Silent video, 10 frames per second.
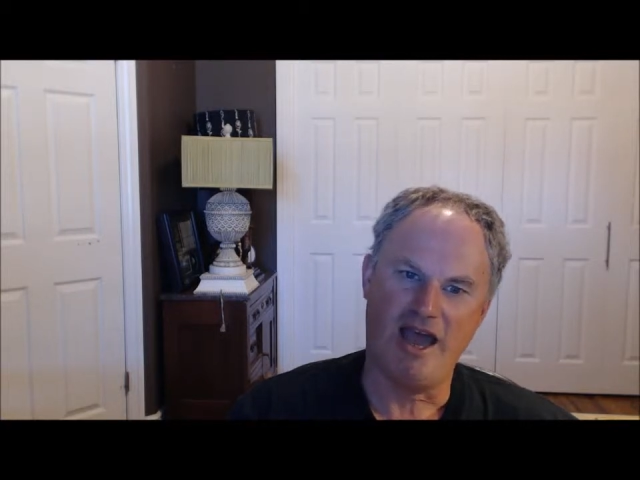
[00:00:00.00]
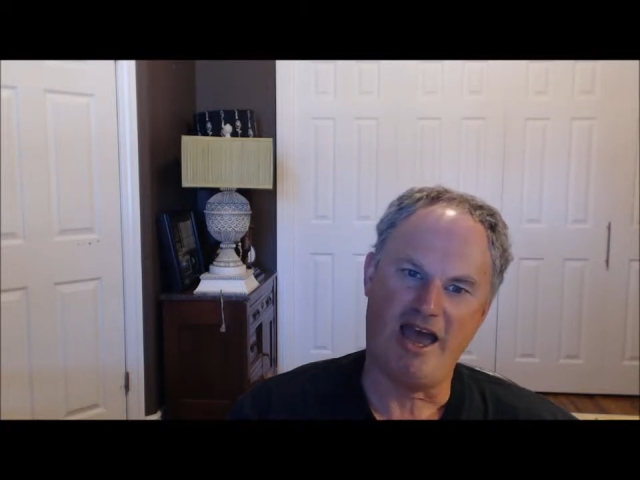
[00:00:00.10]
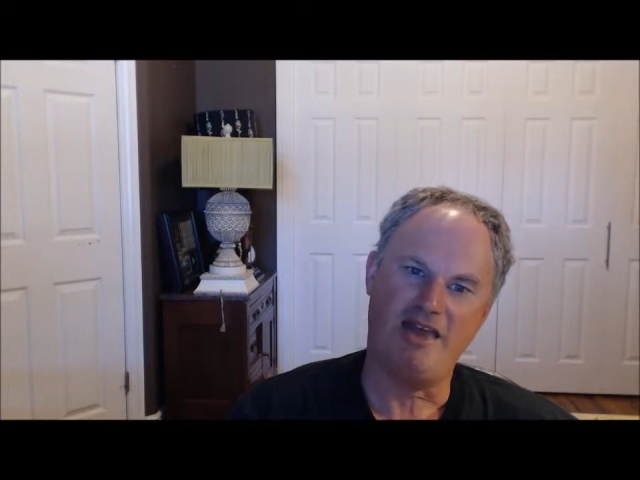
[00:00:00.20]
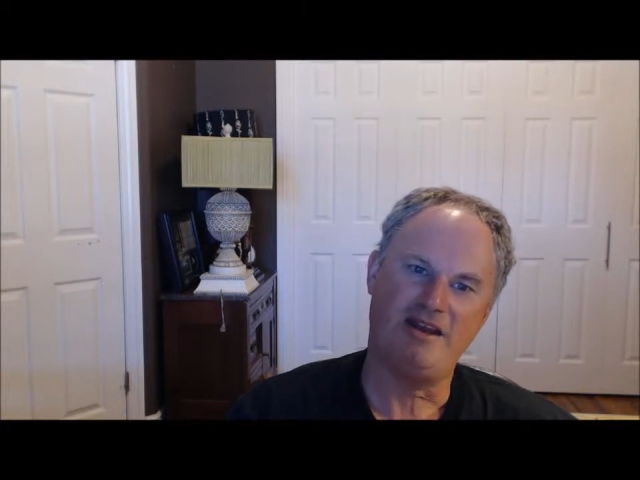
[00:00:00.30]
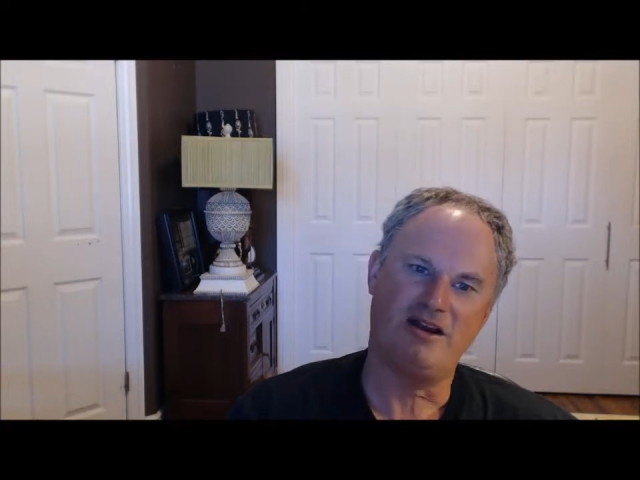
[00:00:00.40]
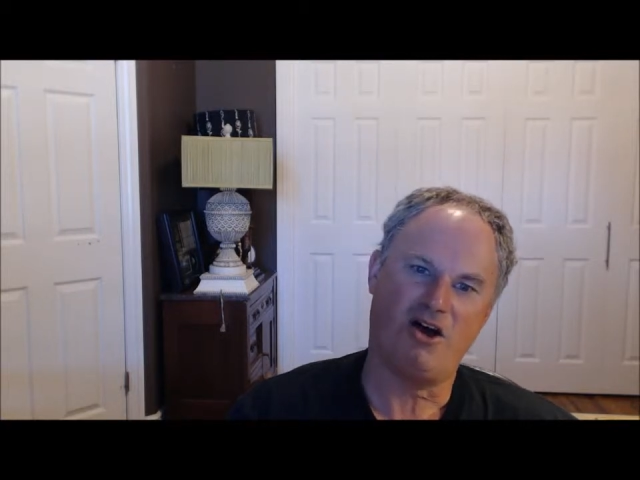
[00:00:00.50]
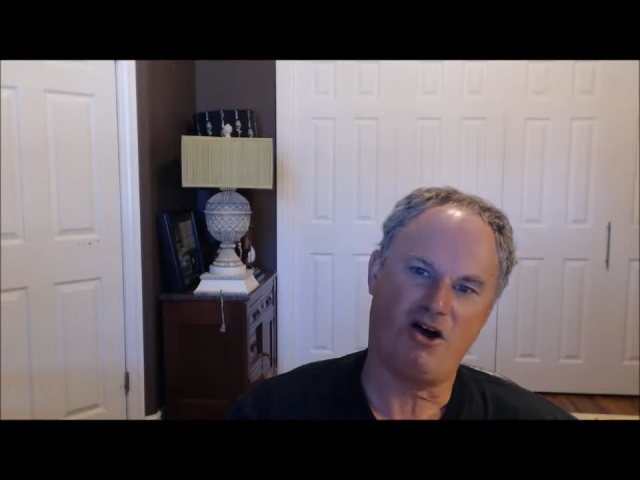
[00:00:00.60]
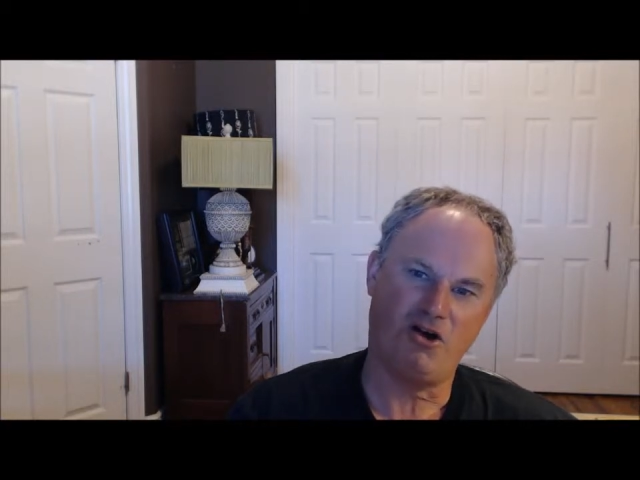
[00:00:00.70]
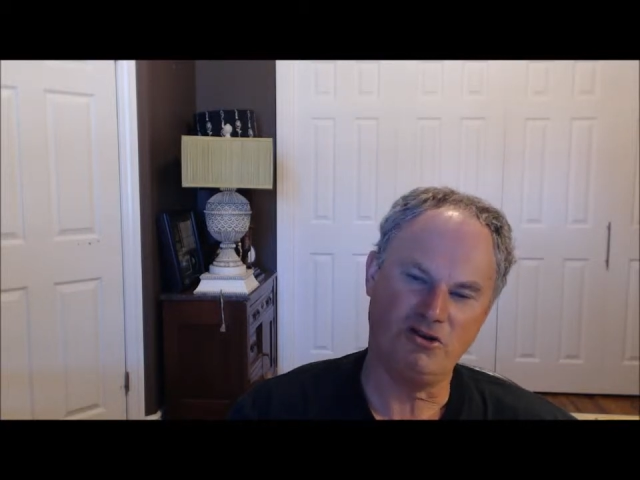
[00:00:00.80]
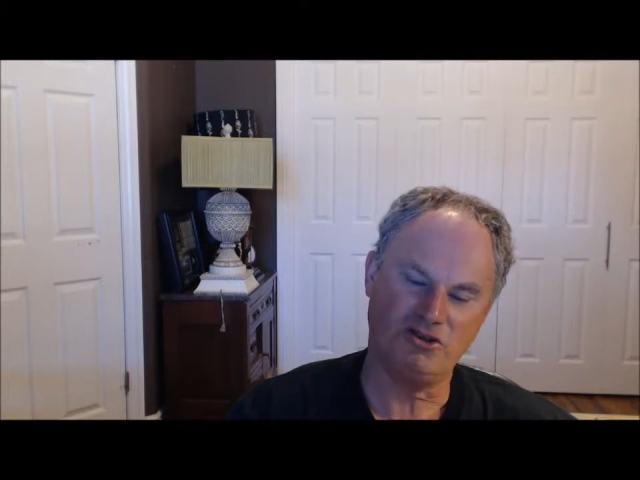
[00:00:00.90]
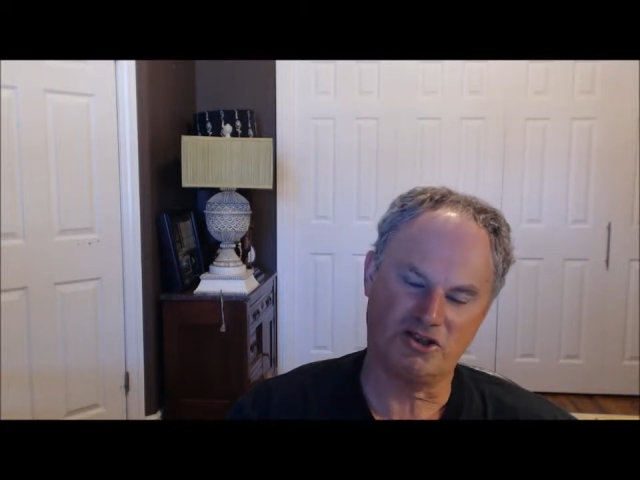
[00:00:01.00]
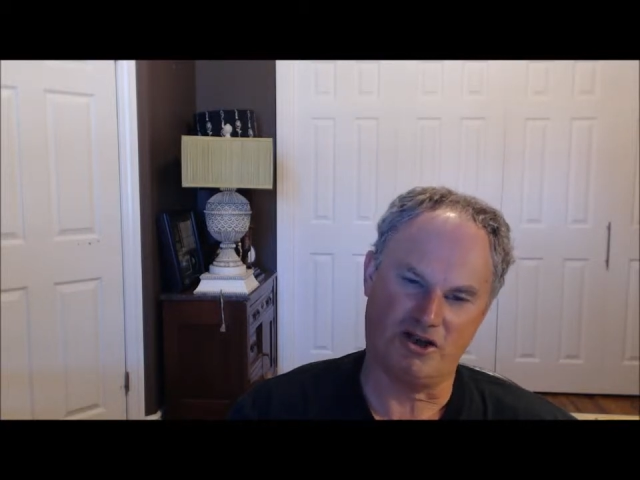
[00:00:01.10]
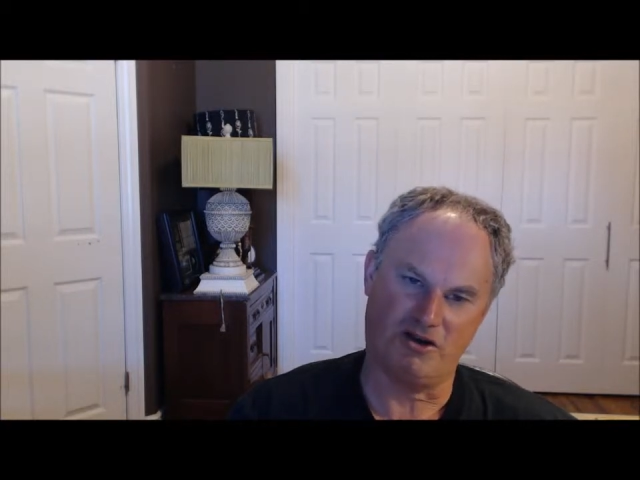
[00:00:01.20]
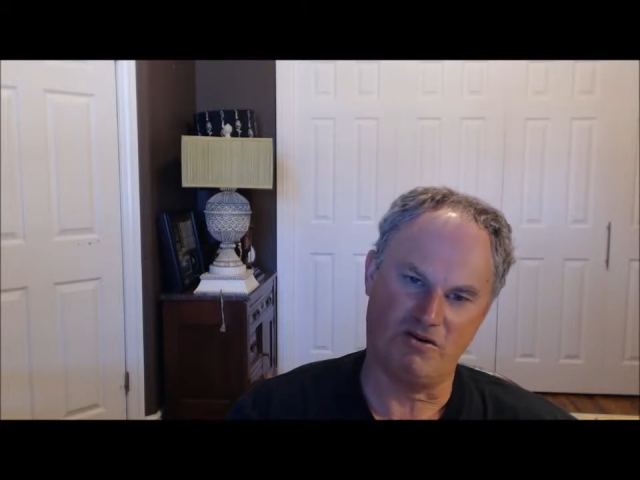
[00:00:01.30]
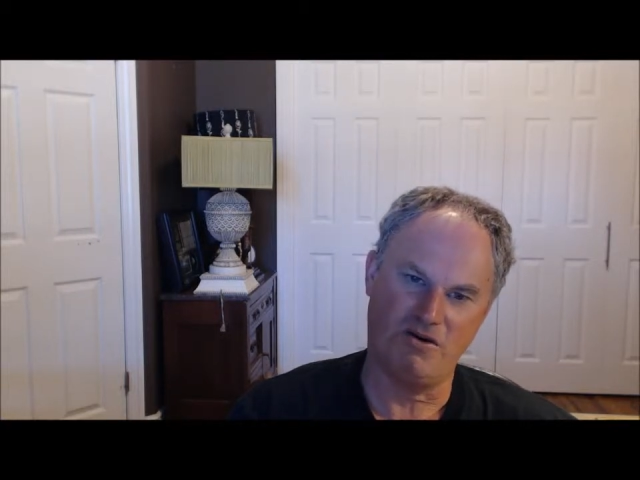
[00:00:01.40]
And it
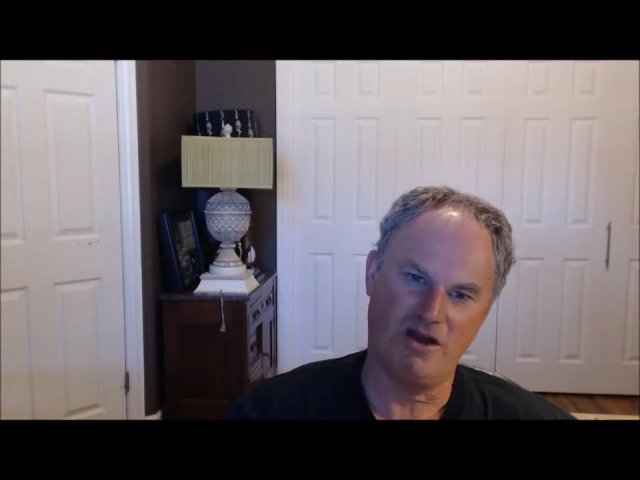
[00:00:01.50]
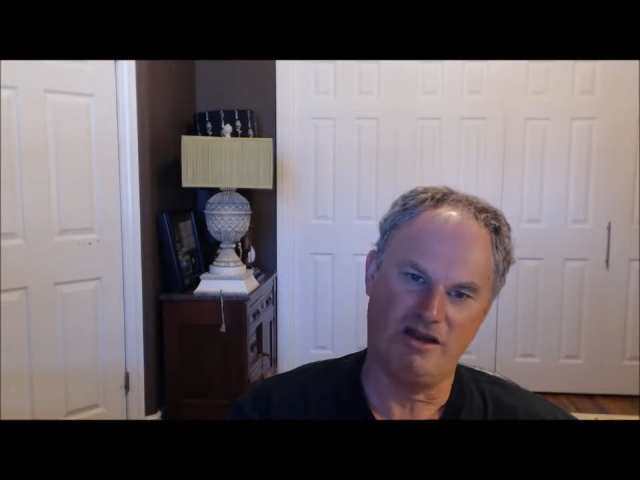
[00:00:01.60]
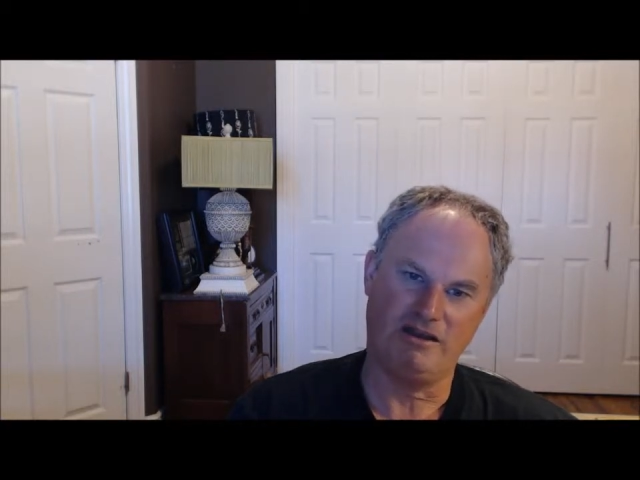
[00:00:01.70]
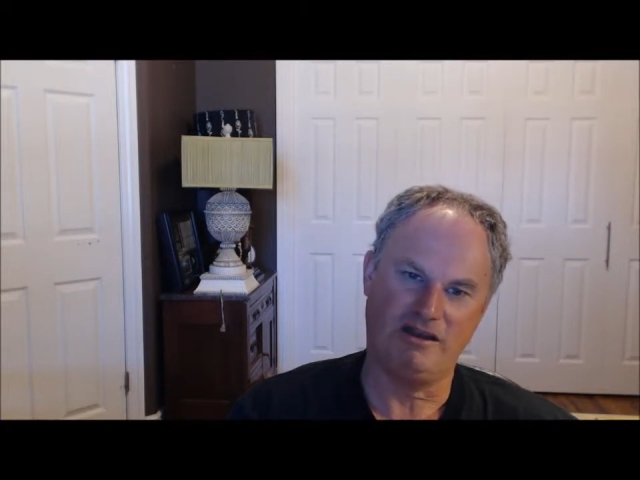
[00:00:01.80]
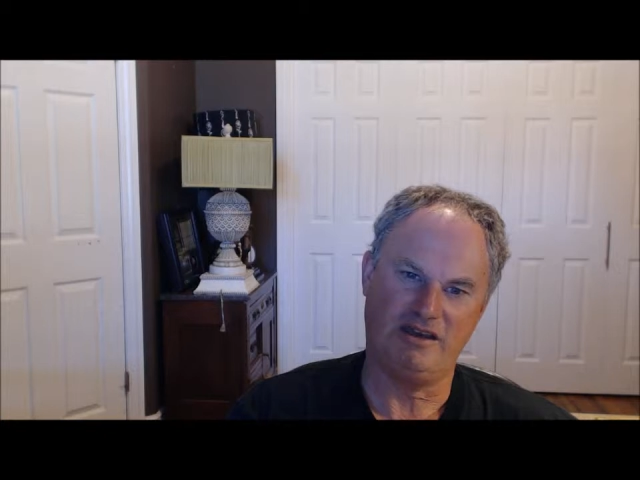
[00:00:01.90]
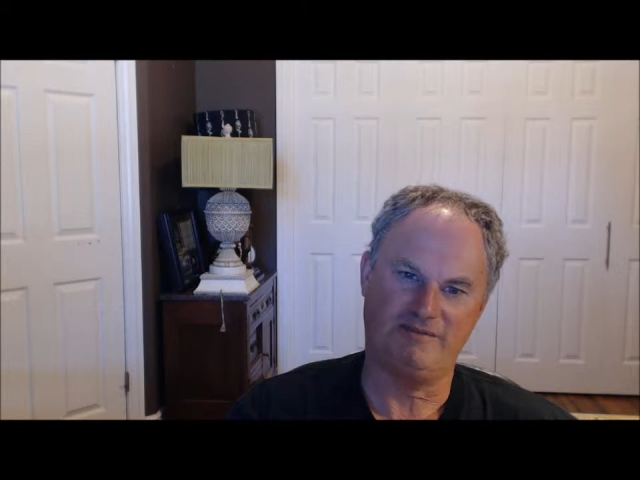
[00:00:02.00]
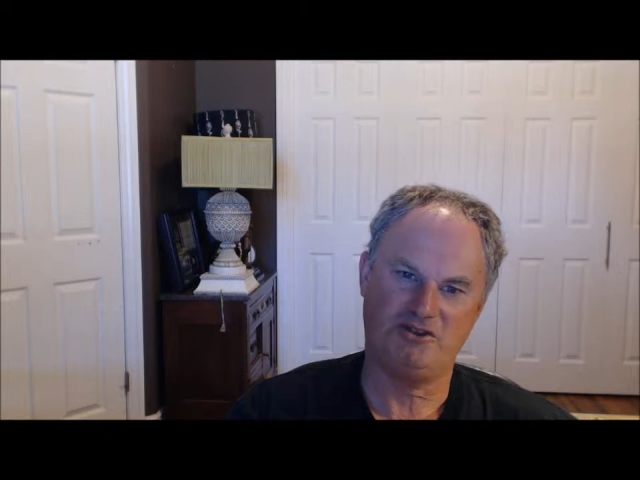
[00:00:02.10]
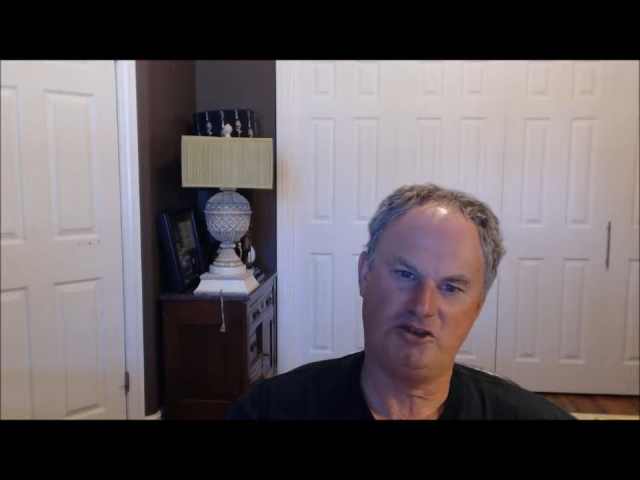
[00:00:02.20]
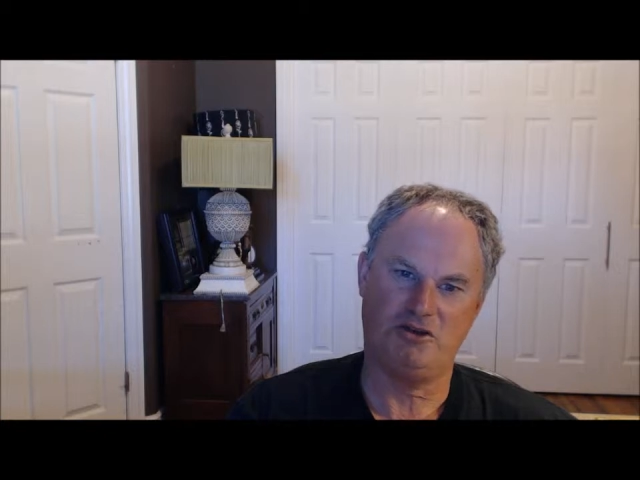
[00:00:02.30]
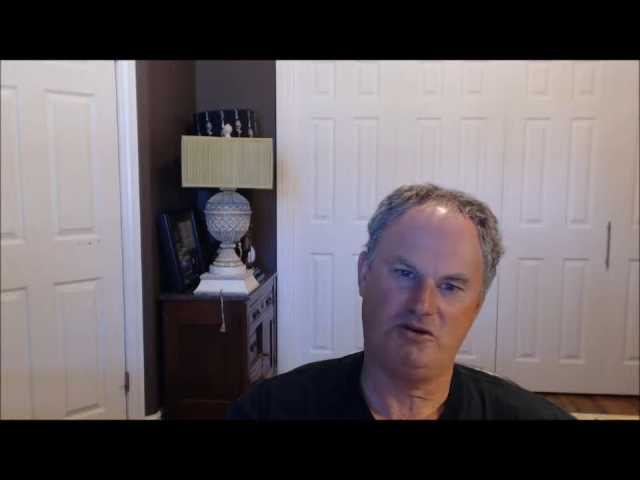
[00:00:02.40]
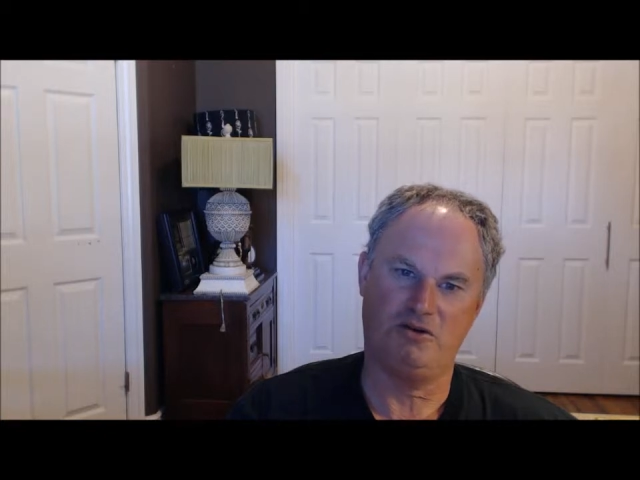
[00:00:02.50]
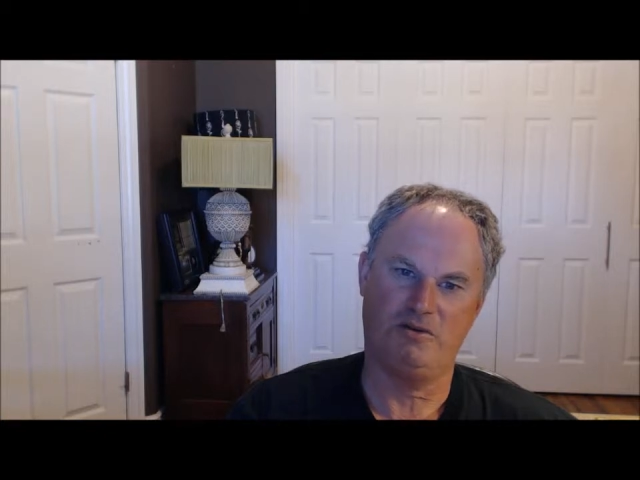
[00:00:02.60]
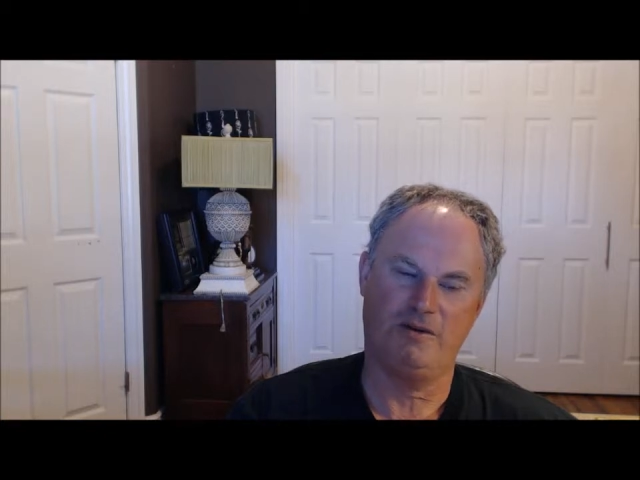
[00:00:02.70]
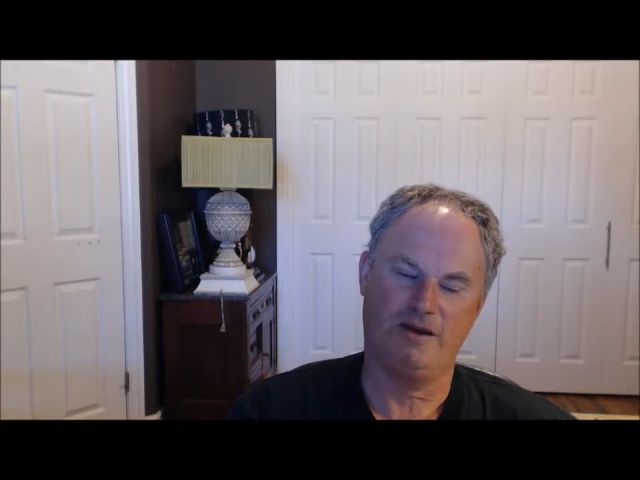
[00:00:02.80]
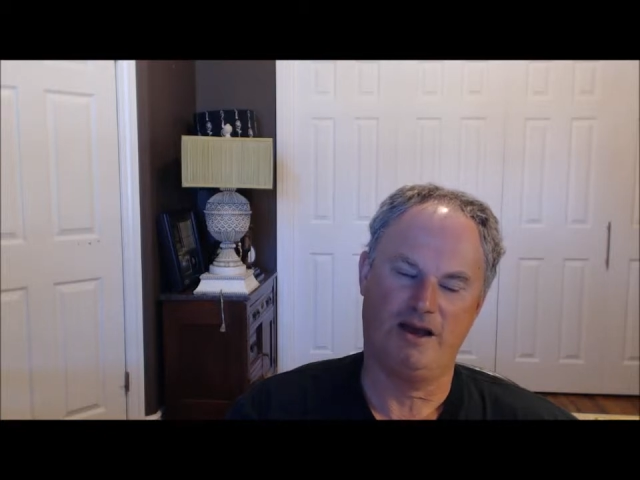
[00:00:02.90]
also gives you